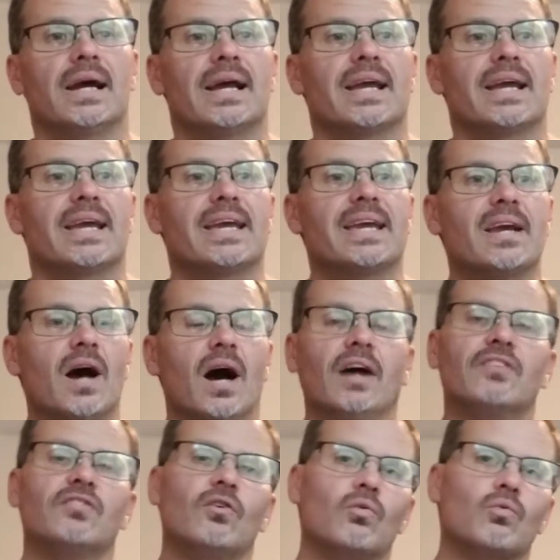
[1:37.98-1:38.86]
he
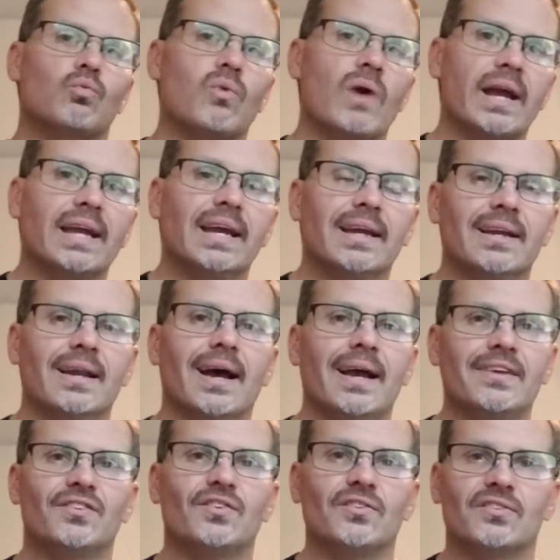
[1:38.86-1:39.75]
also
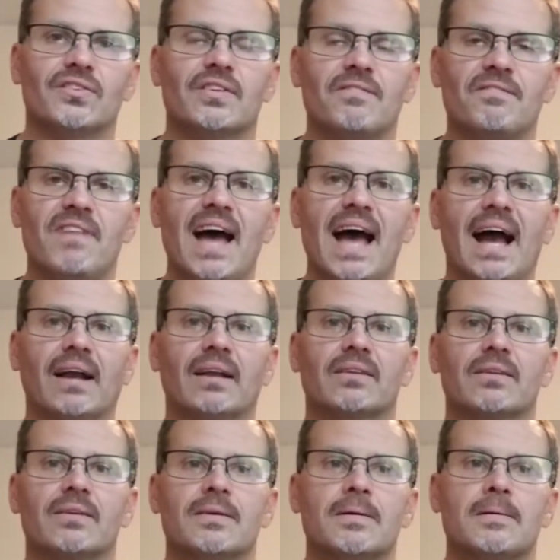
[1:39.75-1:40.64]
recognizes the
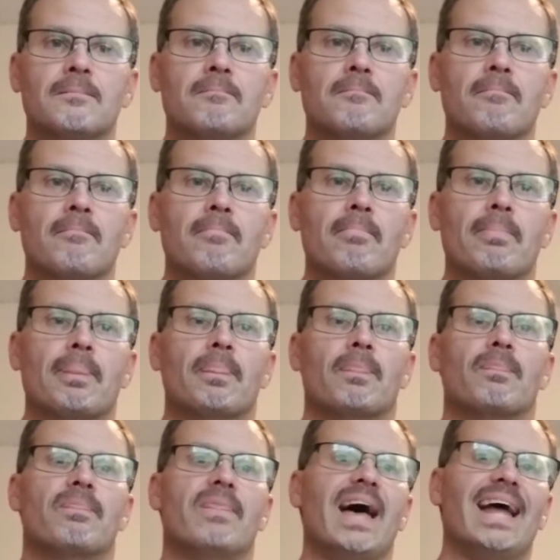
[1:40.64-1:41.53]
fact
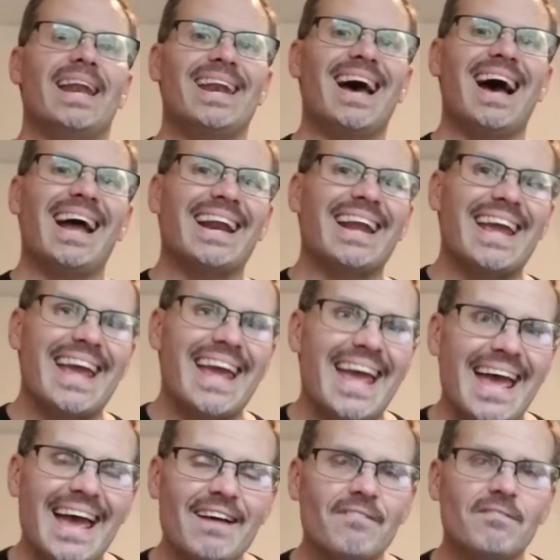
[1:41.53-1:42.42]
that not
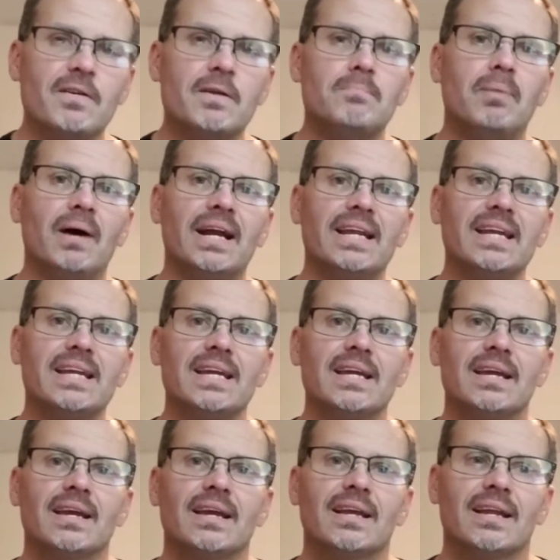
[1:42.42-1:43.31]
everybody
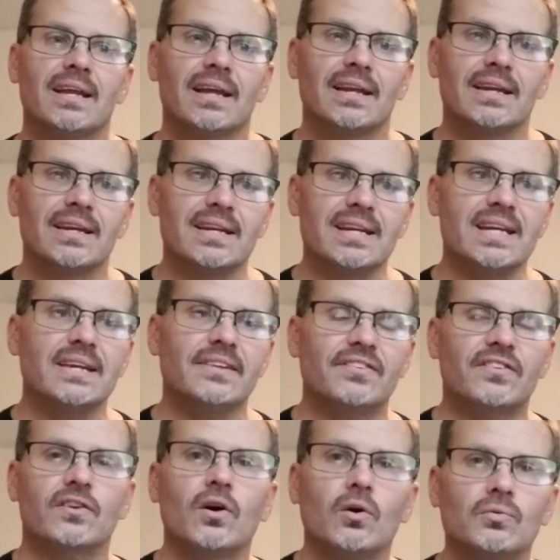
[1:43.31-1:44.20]

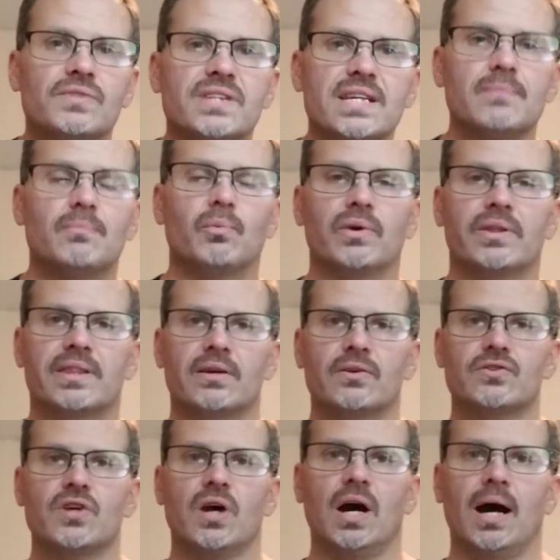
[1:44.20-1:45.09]
needs to go deep with their
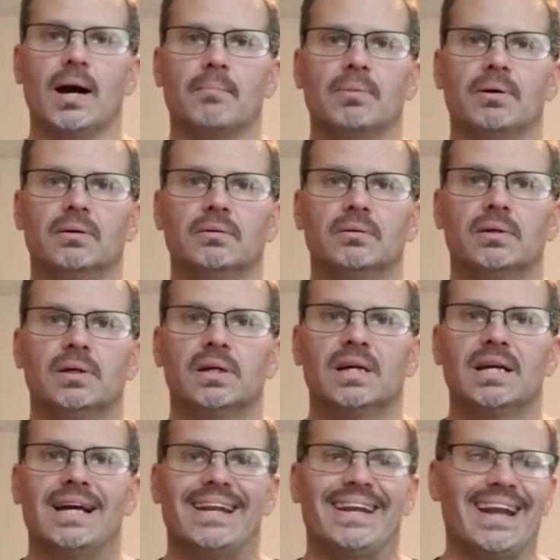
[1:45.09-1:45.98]
job.
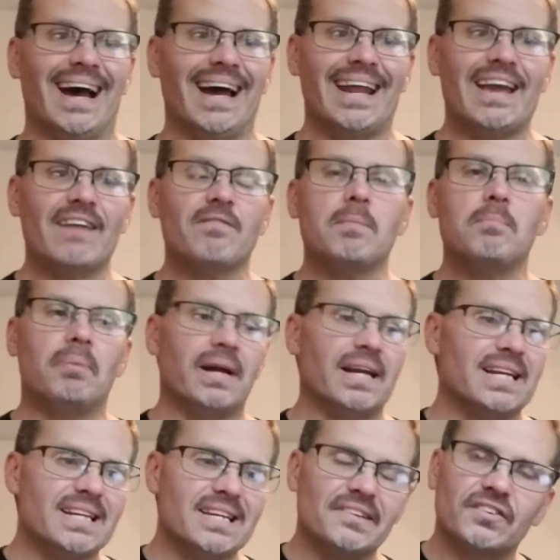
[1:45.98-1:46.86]
Not
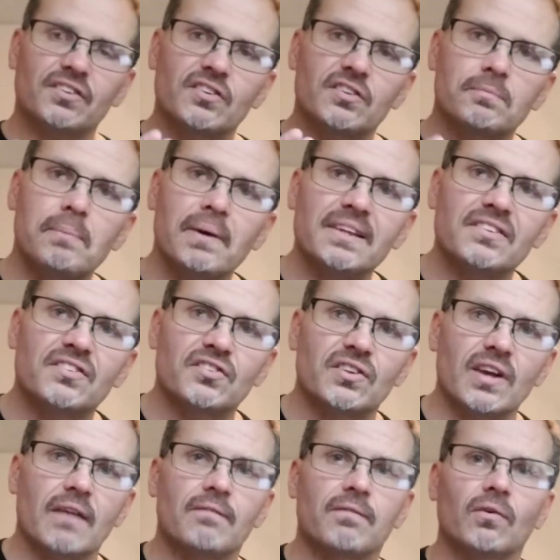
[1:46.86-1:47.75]
everybody needs to spend
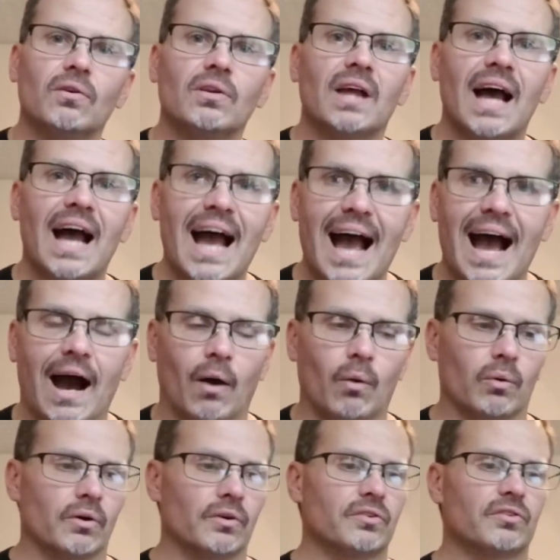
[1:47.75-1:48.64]
several
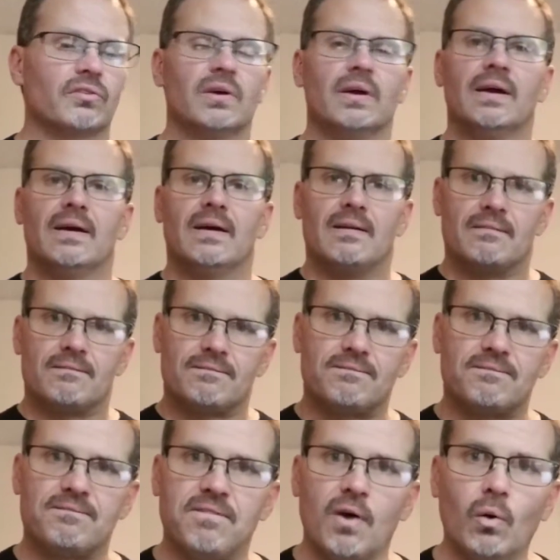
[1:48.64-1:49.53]
hours
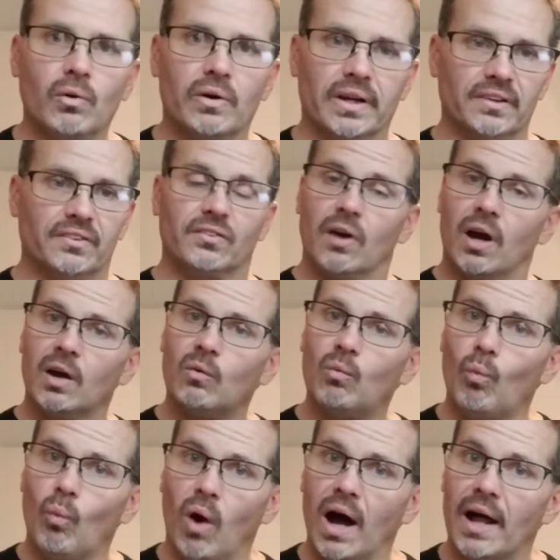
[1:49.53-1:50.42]
focused
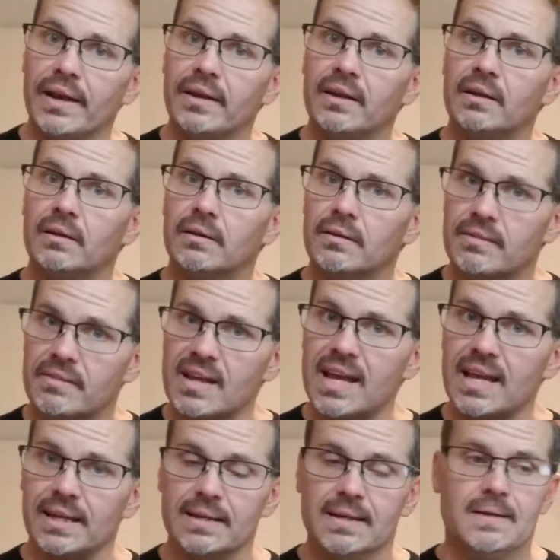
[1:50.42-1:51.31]
on one
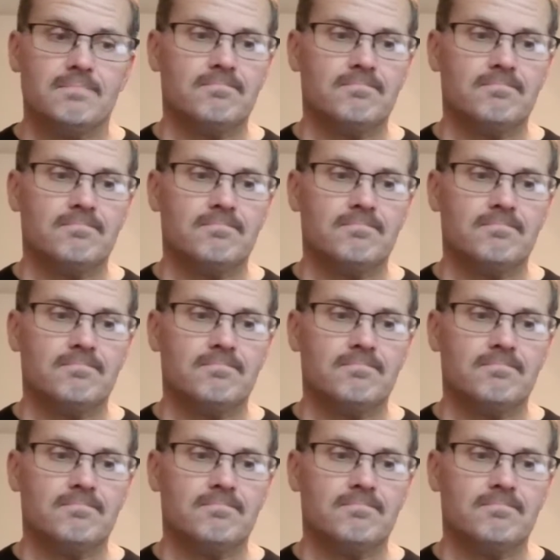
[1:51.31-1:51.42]
thing.